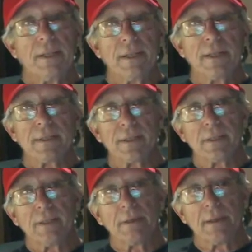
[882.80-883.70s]
This
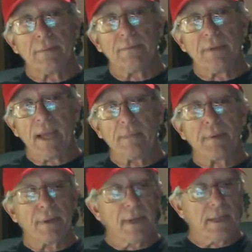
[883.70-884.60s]
vape
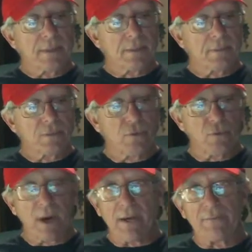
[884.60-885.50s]
is
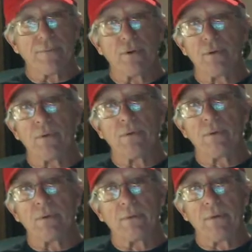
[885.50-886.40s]
great for
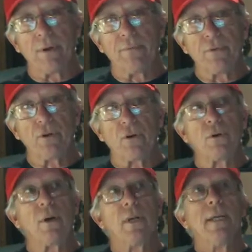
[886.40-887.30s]
if you're